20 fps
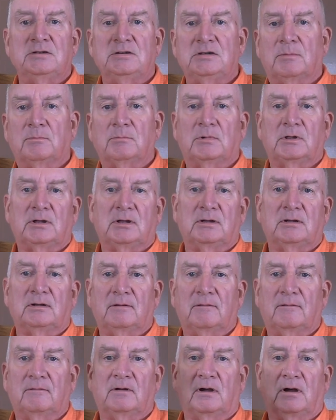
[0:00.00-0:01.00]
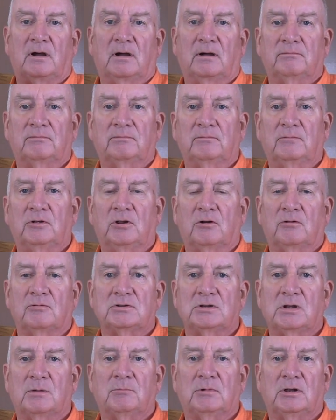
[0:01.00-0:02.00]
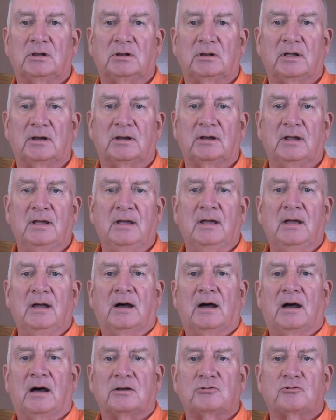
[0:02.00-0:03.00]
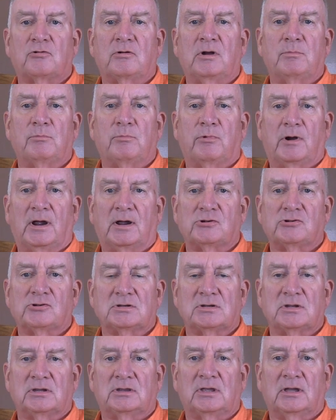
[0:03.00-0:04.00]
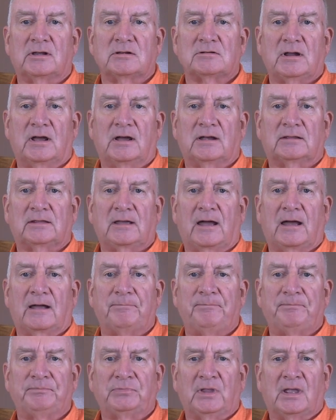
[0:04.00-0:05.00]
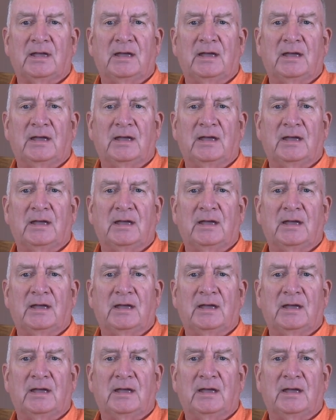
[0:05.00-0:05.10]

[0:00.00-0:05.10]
dimly, uh, you know, dimly lit uh, tree branches and things like that.